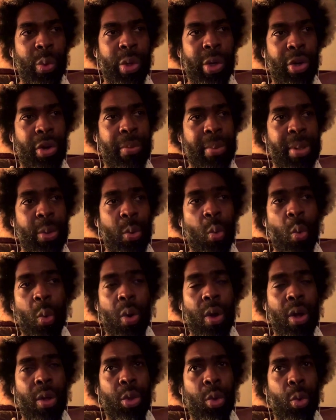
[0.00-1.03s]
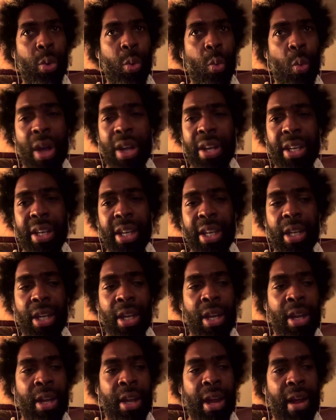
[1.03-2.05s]
gonna be doing one gig,
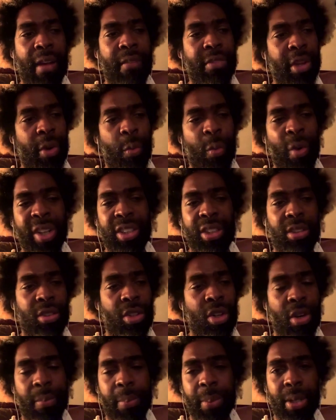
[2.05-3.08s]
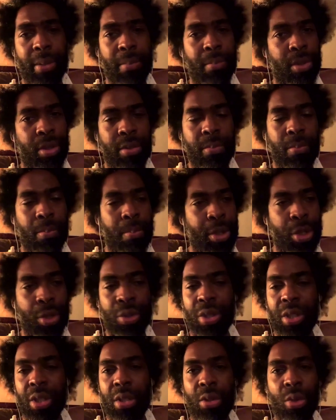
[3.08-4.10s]
and the rest is gonna be
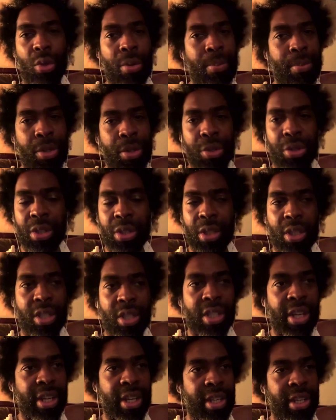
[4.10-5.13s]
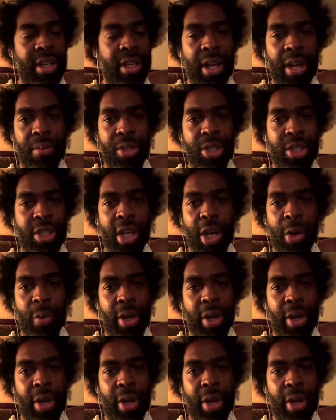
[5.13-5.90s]
doing music, sharing and sharing